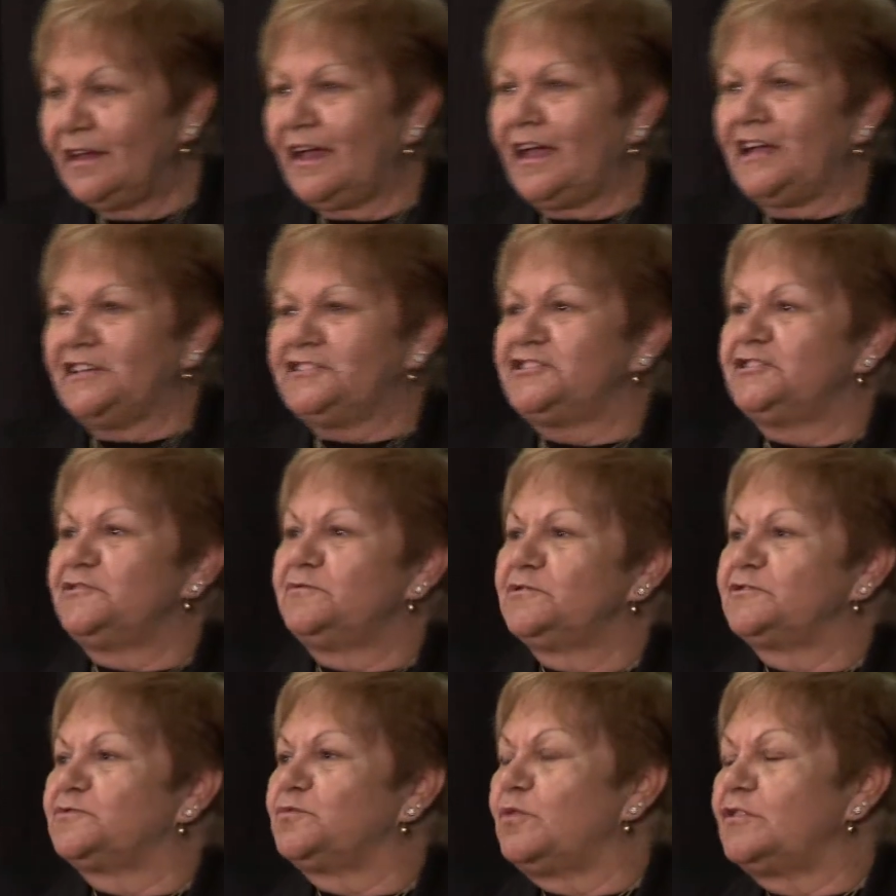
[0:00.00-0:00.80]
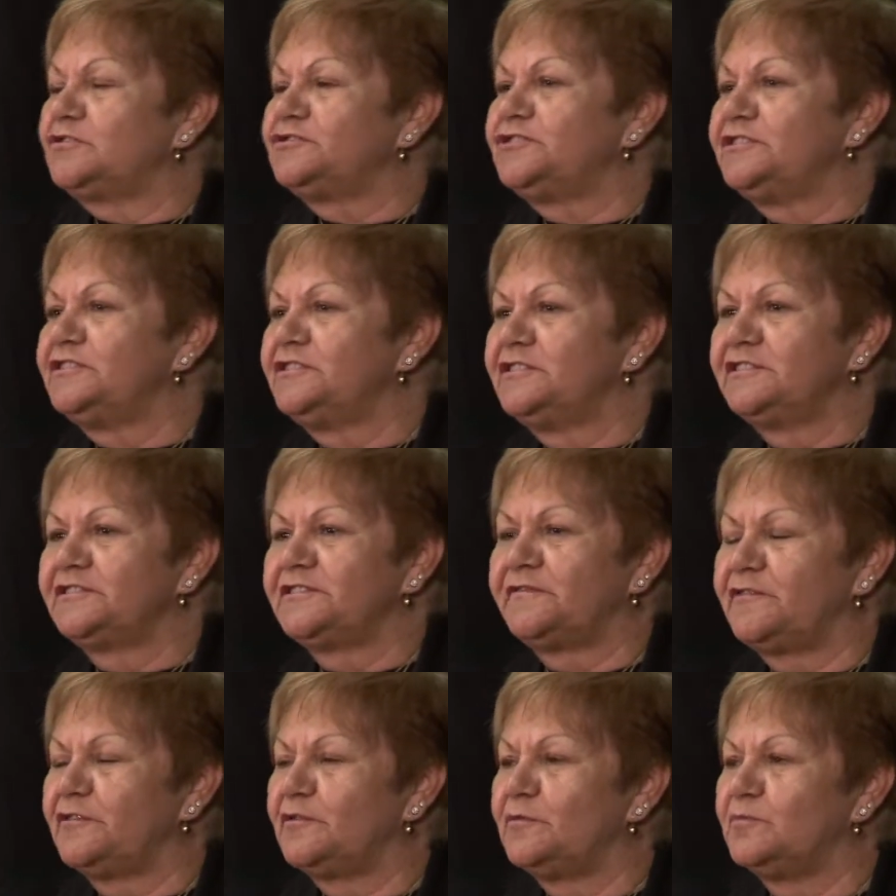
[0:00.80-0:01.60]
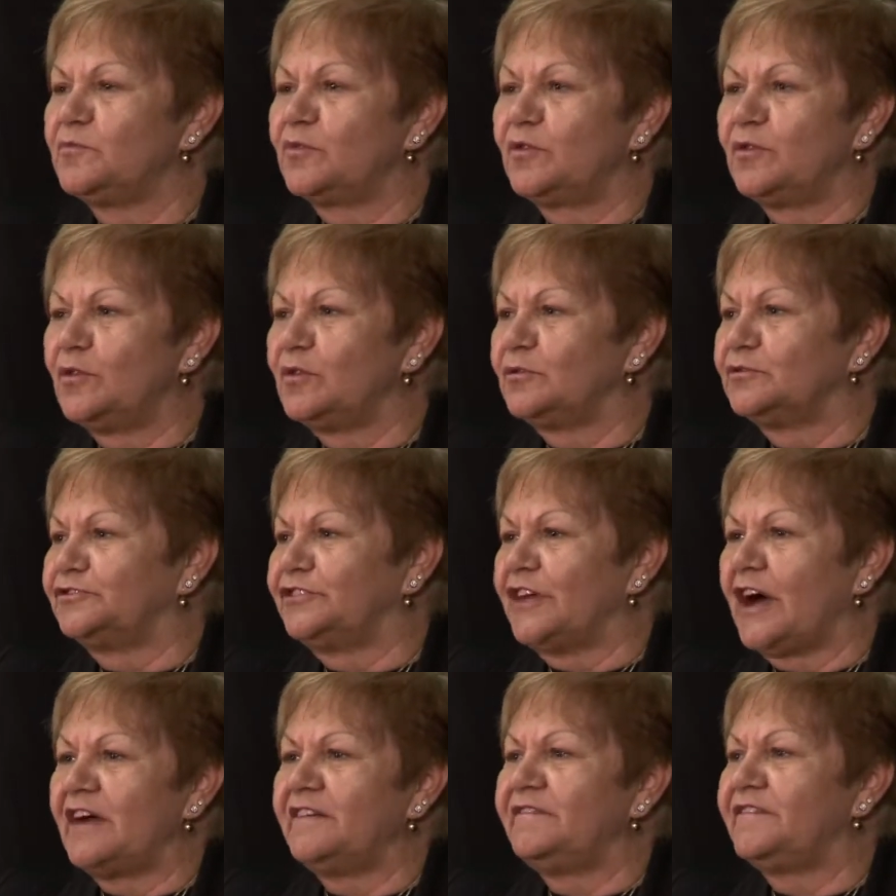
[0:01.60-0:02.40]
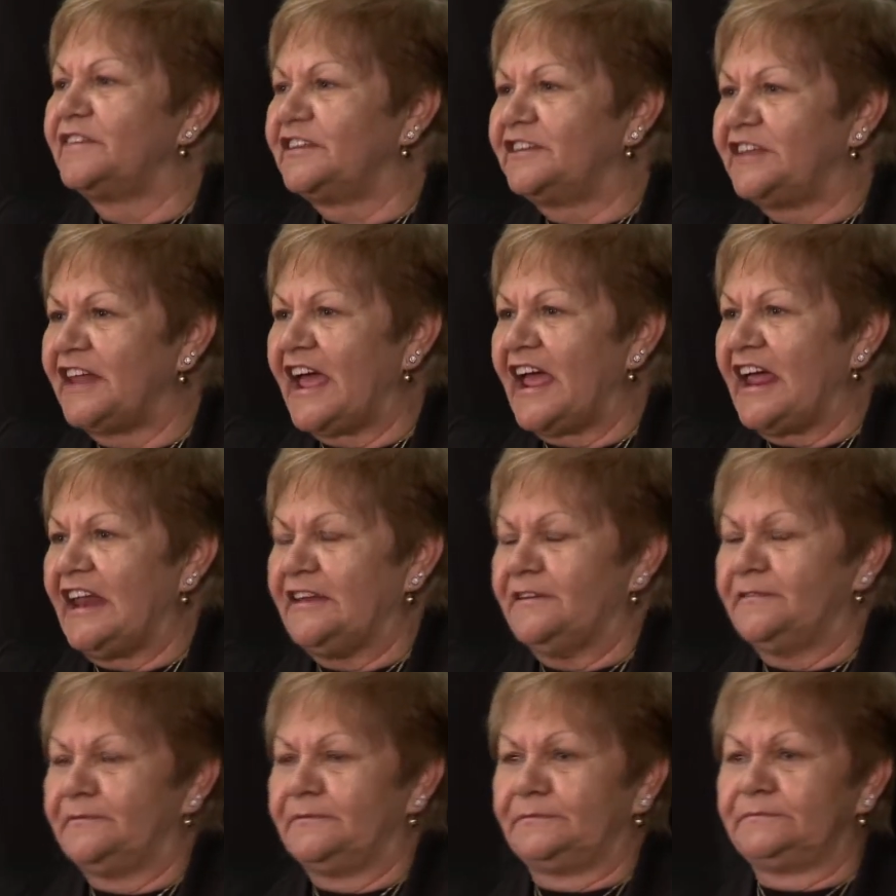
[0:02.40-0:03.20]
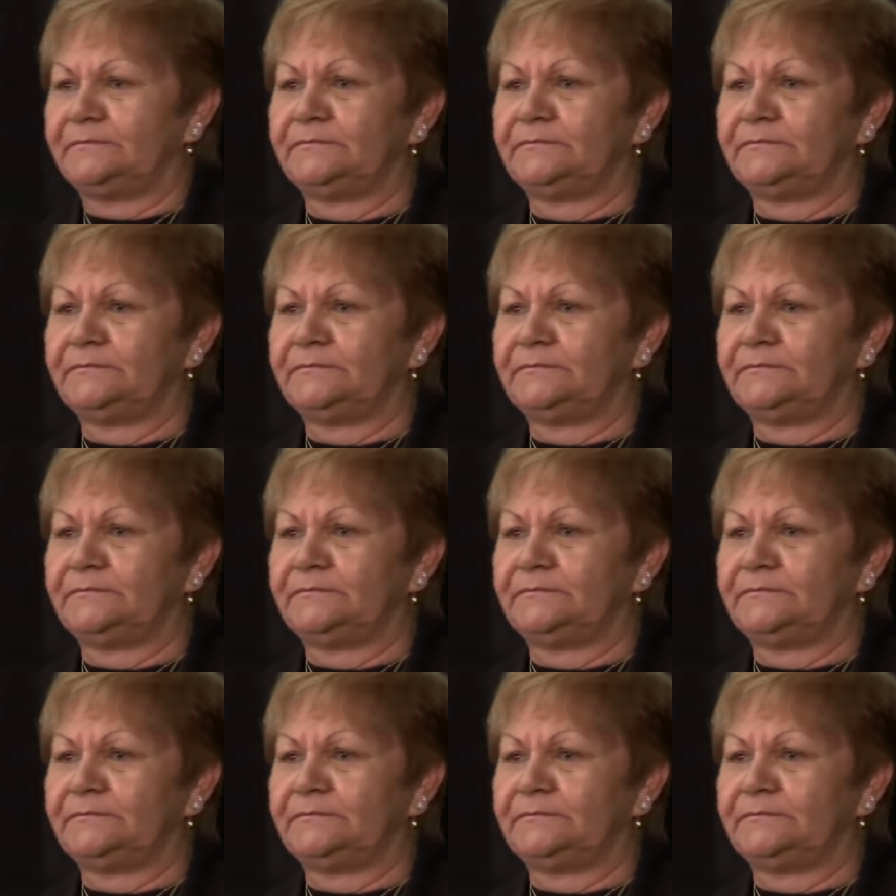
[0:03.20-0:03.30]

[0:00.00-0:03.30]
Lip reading: and she was watching this film called Diver Dan,